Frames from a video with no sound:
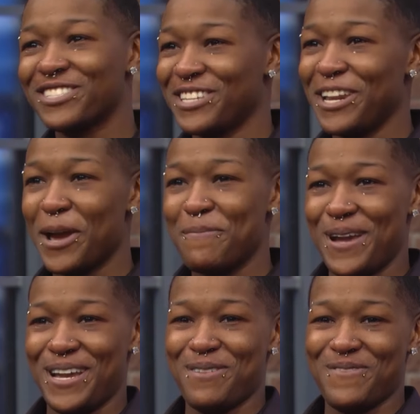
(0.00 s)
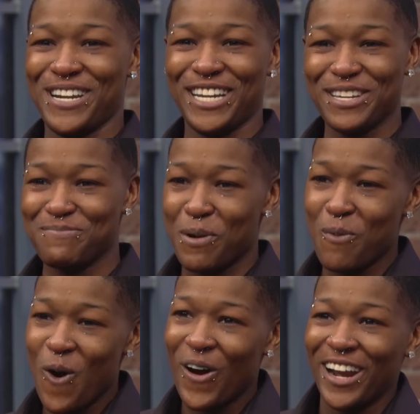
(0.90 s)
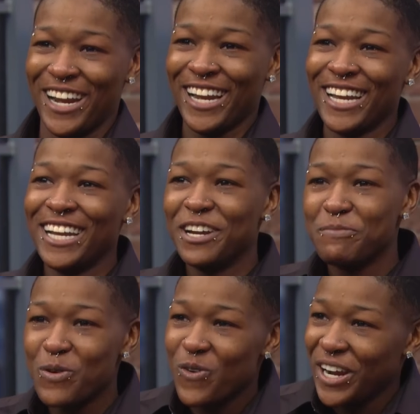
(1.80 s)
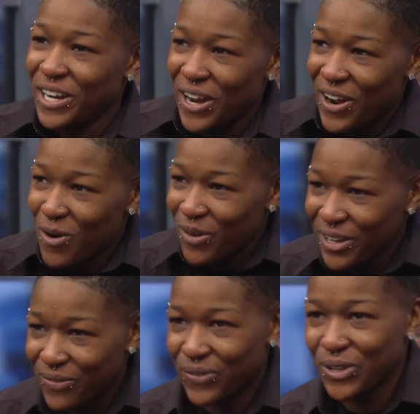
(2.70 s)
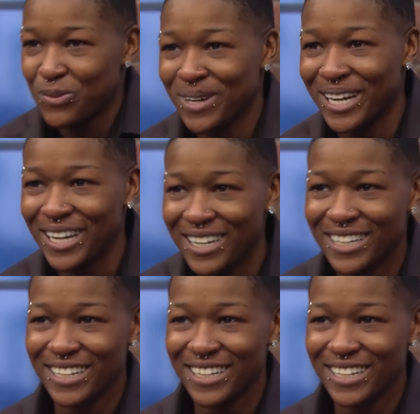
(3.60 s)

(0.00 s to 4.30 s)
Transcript: see that man, man. That's my boy. Been waiting all week for you, man.